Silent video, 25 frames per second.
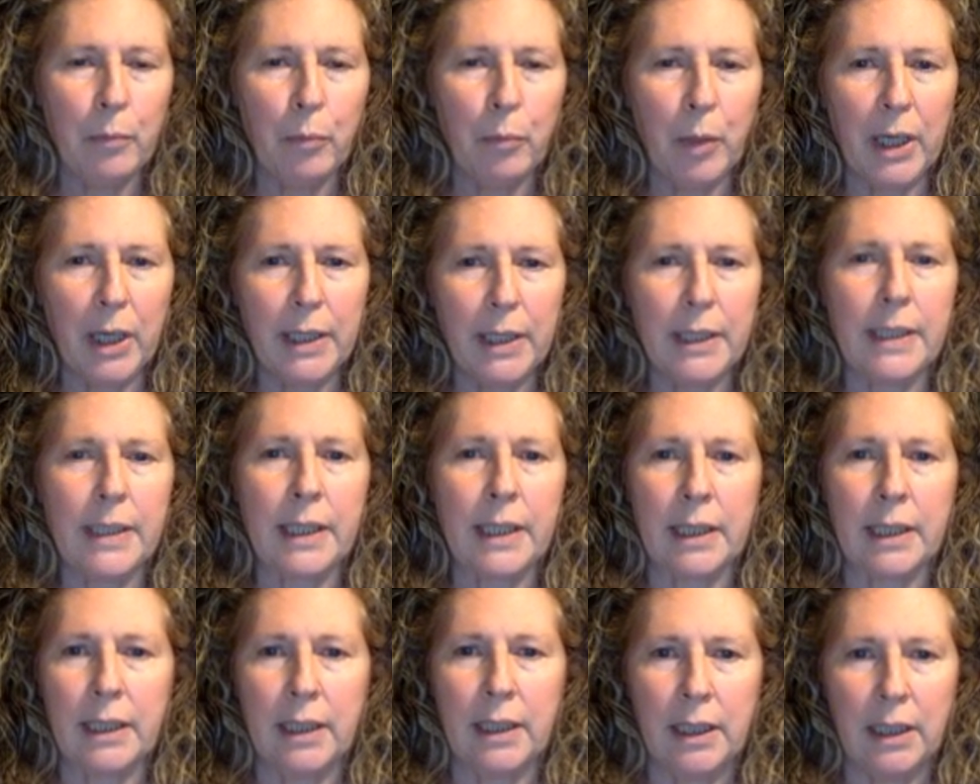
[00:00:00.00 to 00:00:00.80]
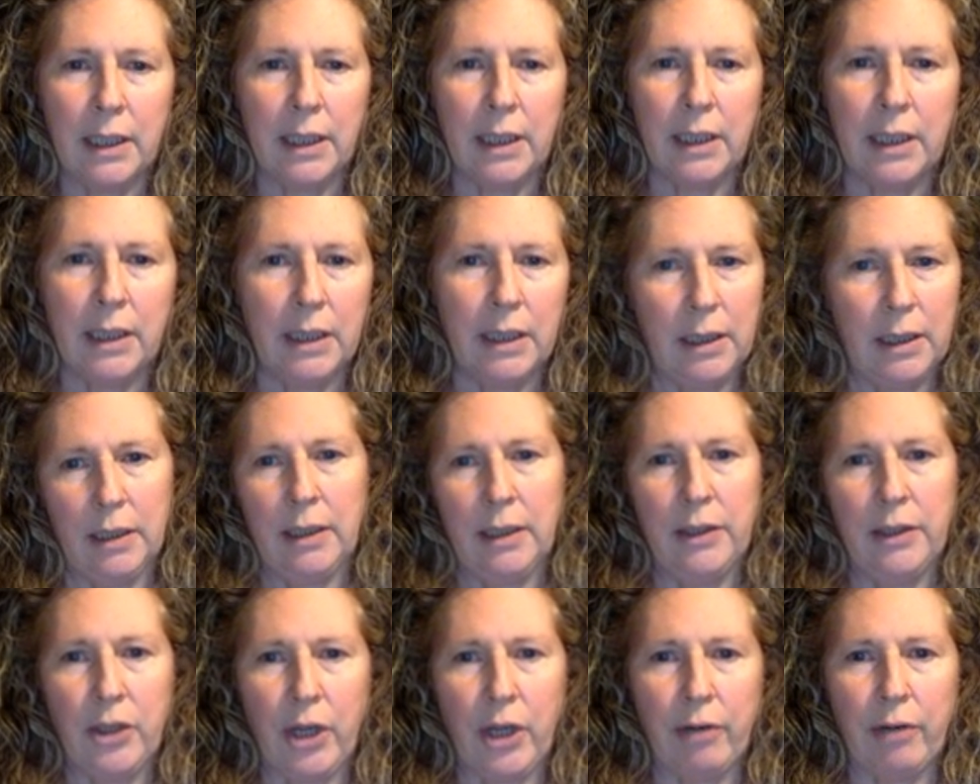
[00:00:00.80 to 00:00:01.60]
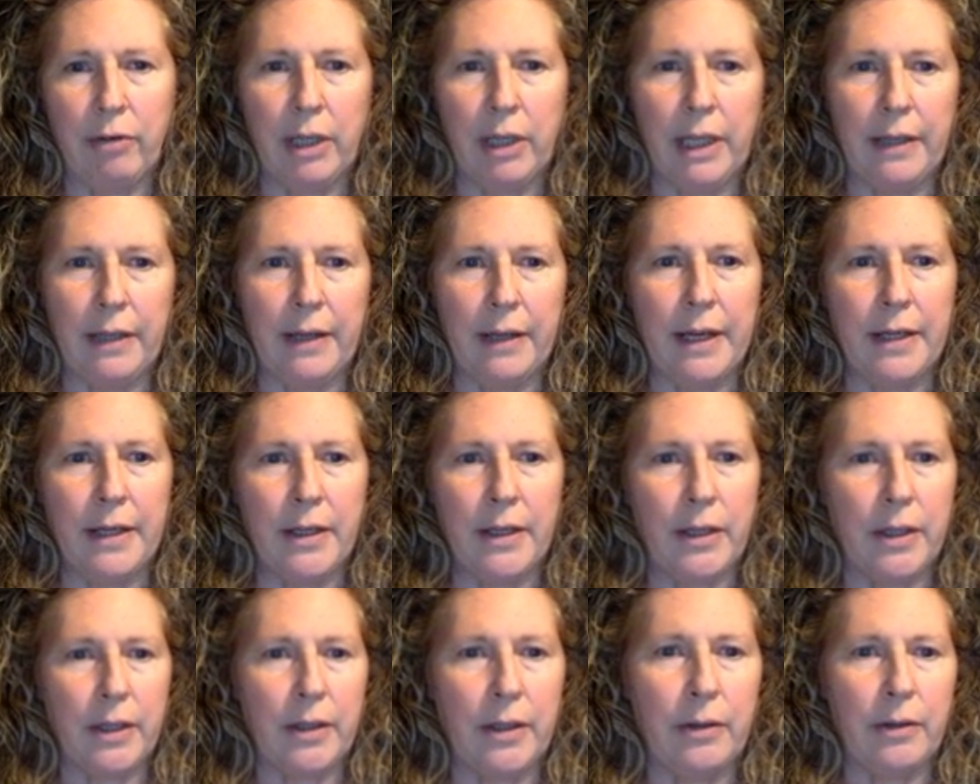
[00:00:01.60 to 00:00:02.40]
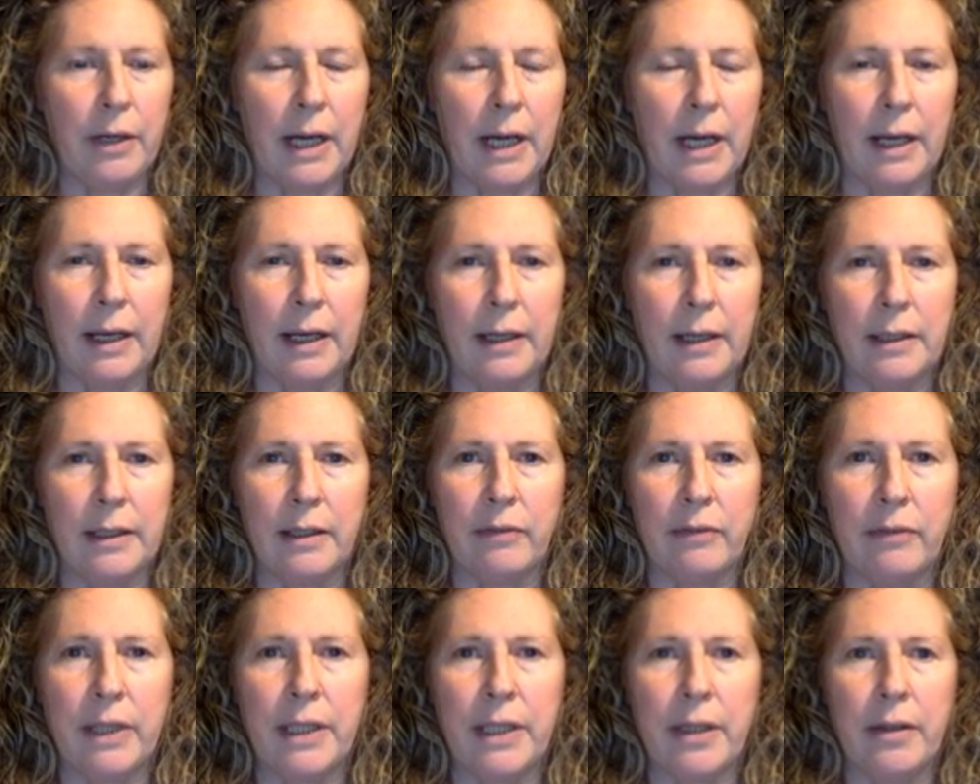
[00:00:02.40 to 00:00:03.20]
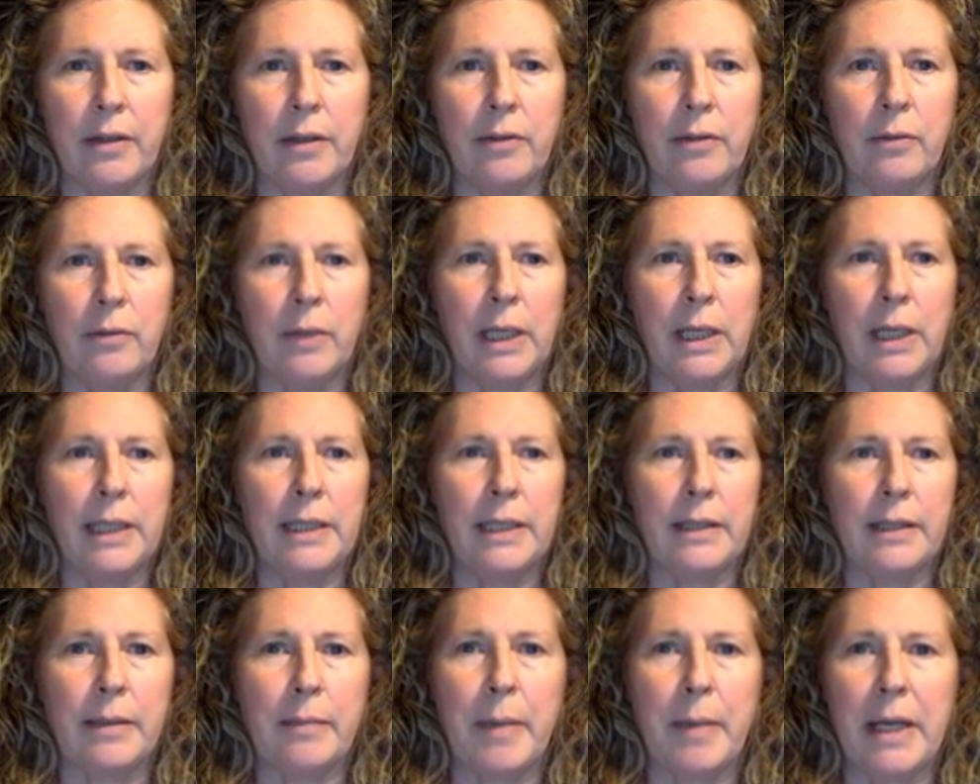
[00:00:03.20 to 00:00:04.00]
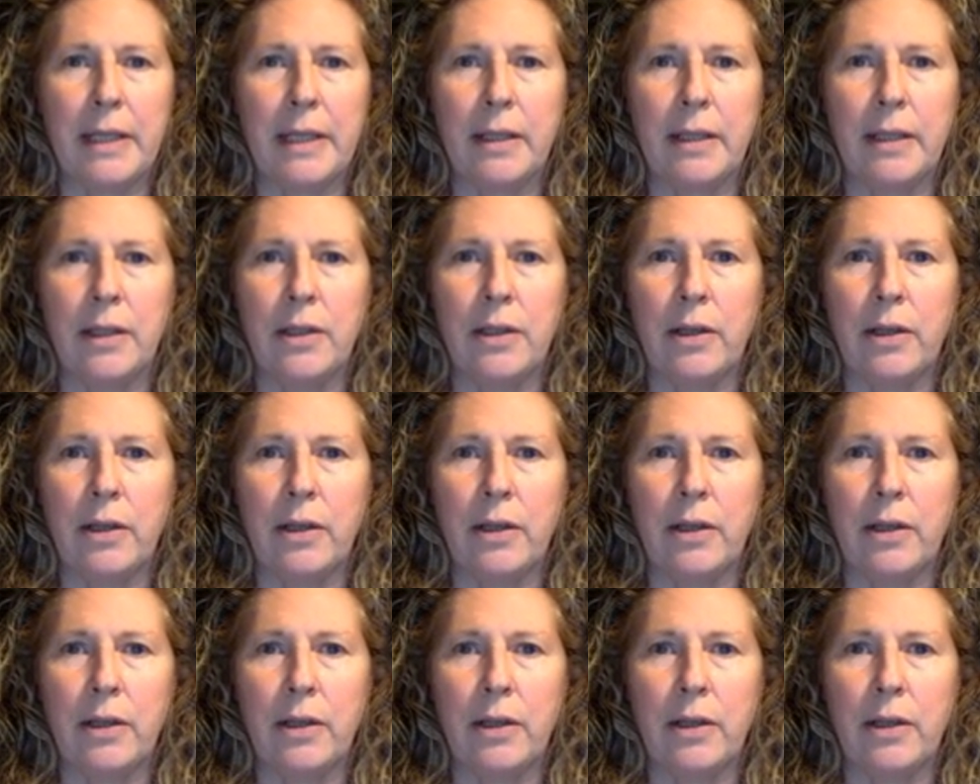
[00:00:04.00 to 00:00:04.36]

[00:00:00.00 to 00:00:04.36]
but generally they do, and if they don't, well, it doesn't matter.